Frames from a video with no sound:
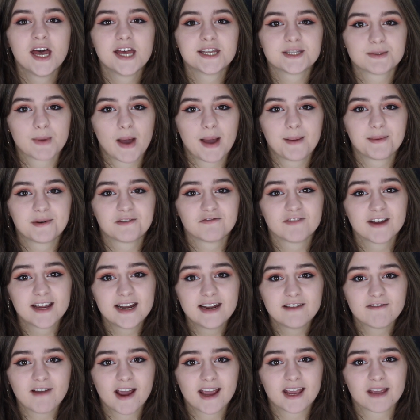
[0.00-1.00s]
so I would
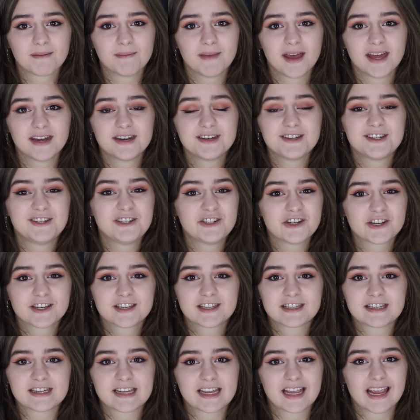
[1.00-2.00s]
really recommend
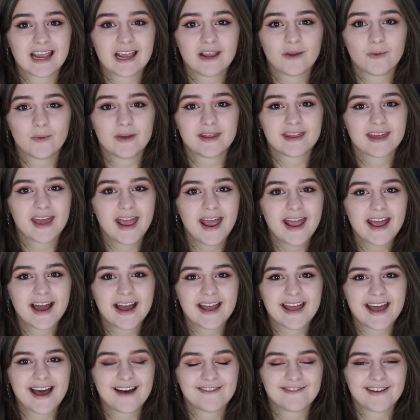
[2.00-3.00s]
just sticking with
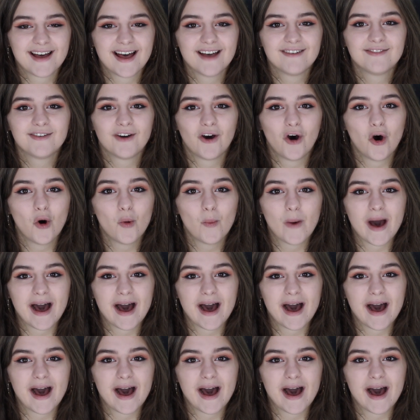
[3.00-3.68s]
AIFF or